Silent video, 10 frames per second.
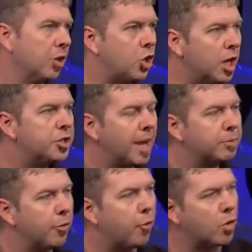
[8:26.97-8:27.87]
John
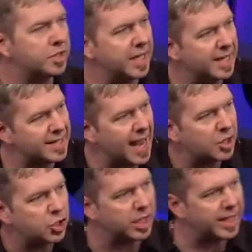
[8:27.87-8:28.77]
chapter 14 is
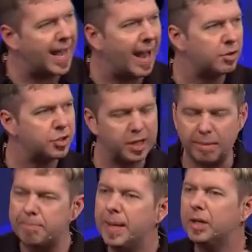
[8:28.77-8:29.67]
actually couched in
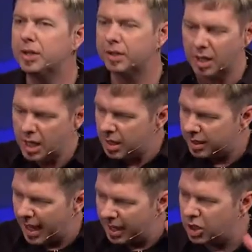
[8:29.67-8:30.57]
a bigger
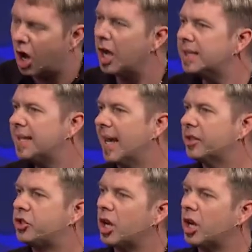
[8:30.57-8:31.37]
kind of context.